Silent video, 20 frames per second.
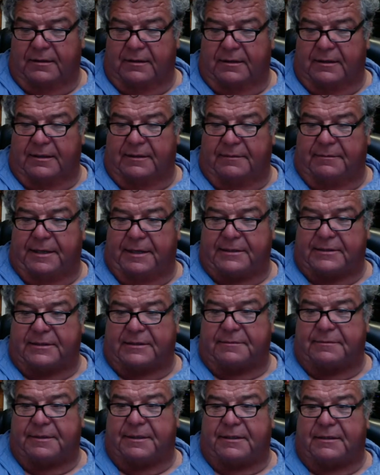the
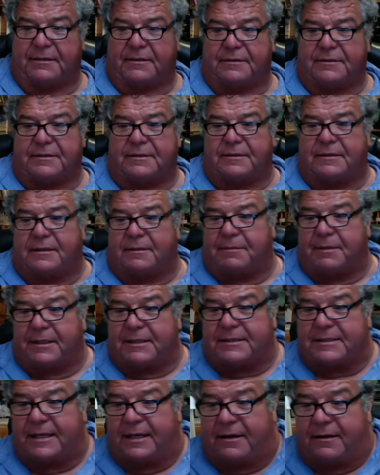magic metals, the
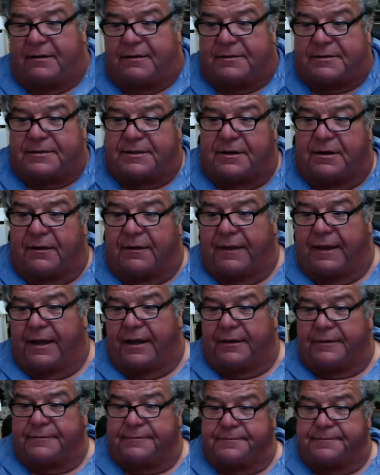bucktails, and all that.